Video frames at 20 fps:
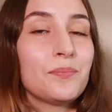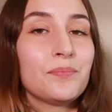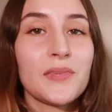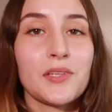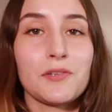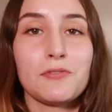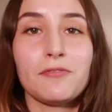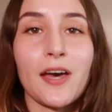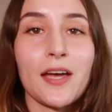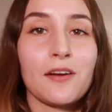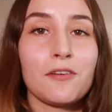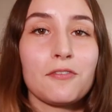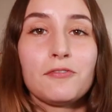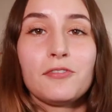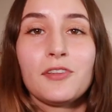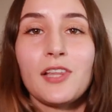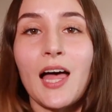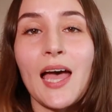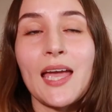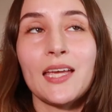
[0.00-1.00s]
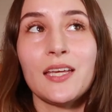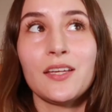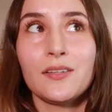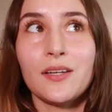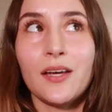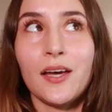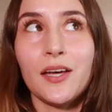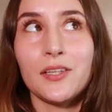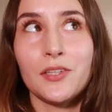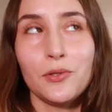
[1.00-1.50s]
the Firefly
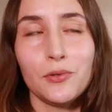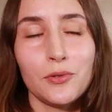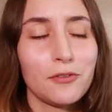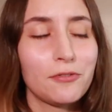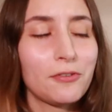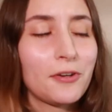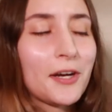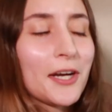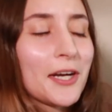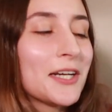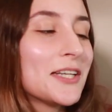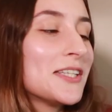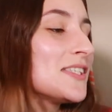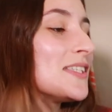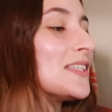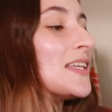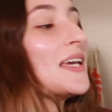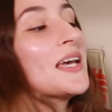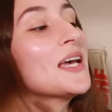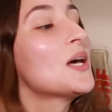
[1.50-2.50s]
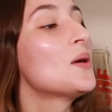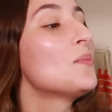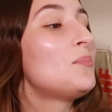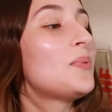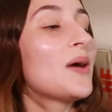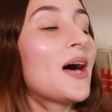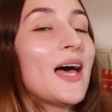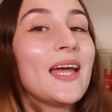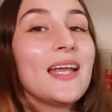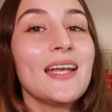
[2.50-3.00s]
universe.
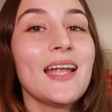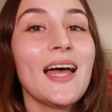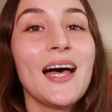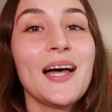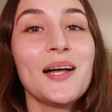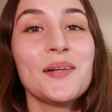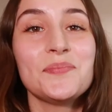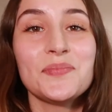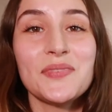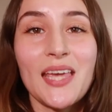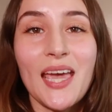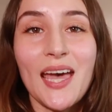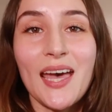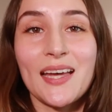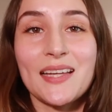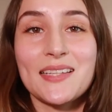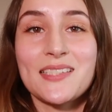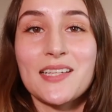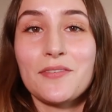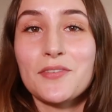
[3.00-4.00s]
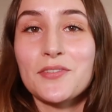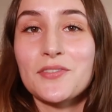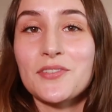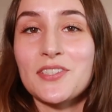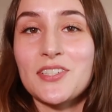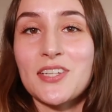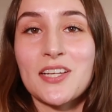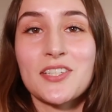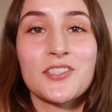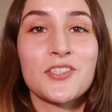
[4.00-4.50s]
But, yeah, Devil's
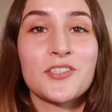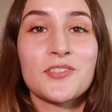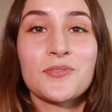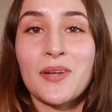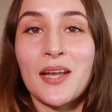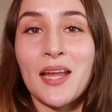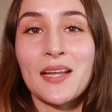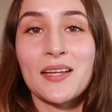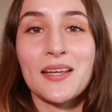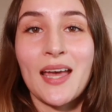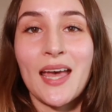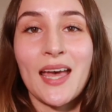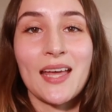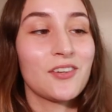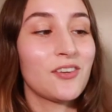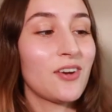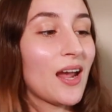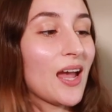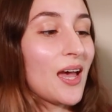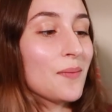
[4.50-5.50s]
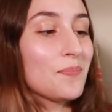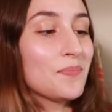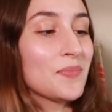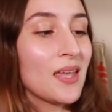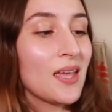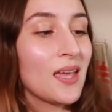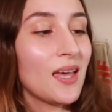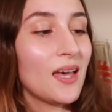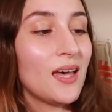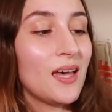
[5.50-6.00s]
Rejects, just what I had to grab.
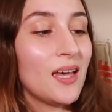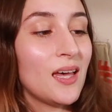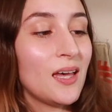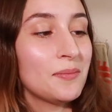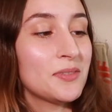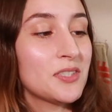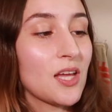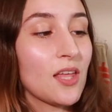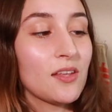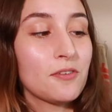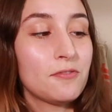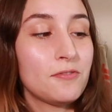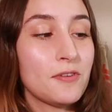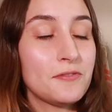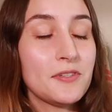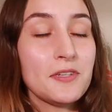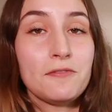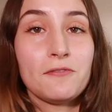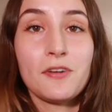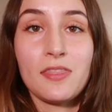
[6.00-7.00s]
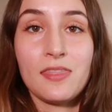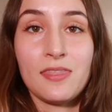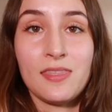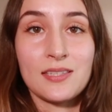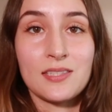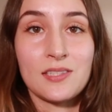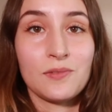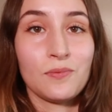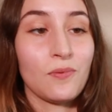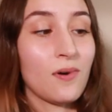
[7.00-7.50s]
$1.50 for
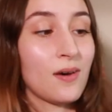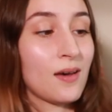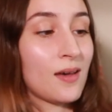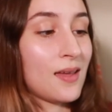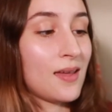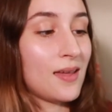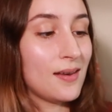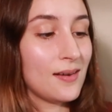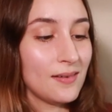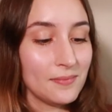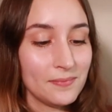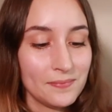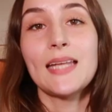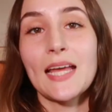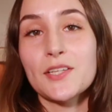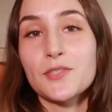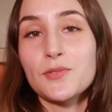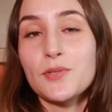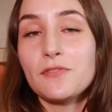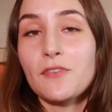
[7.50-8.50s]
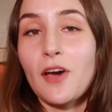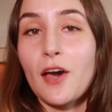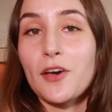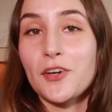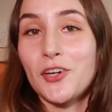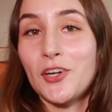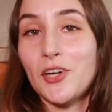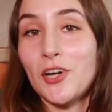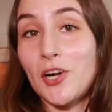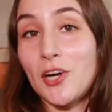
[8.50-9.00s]
this one. Next, we've got
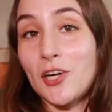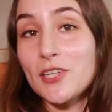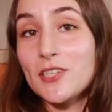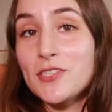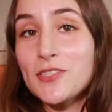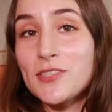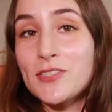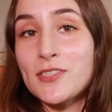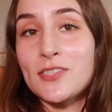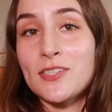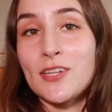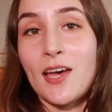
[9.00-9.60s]
Cursed,